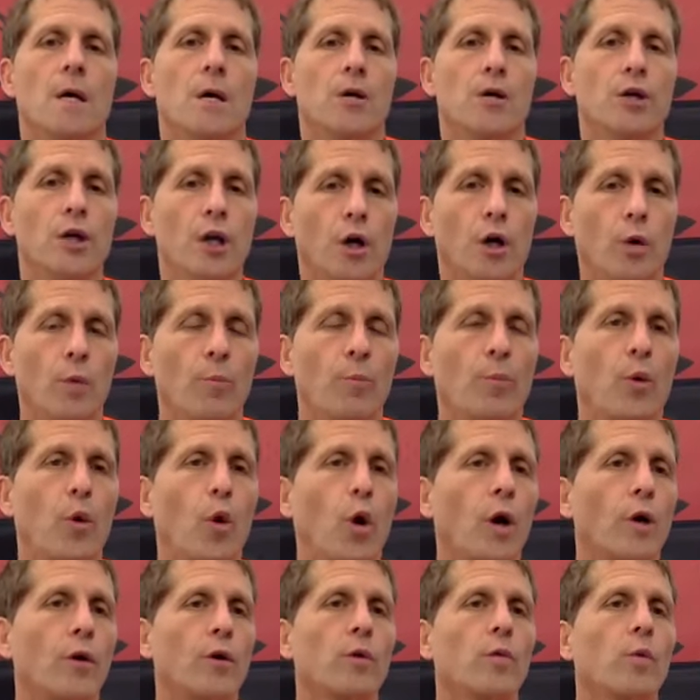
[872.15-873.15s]
you know,
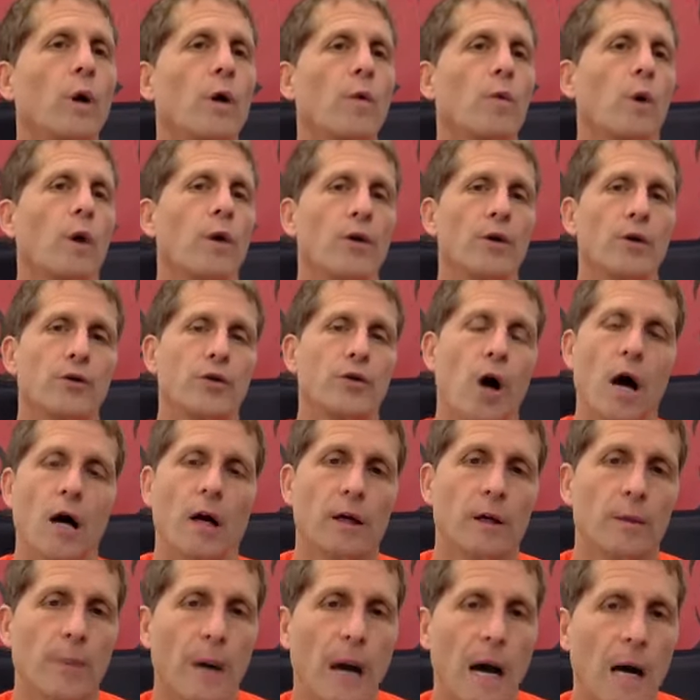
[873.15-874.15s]
important, with whether you're talking
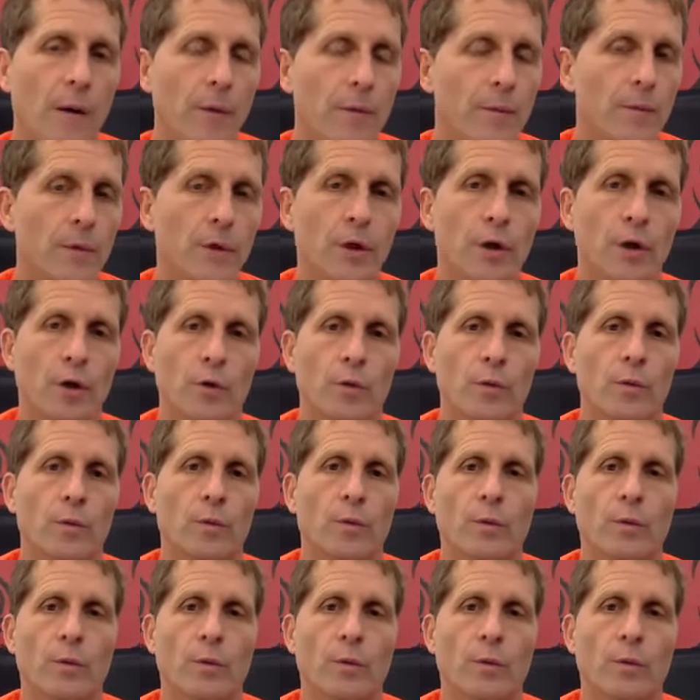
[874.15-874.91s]
about, you know,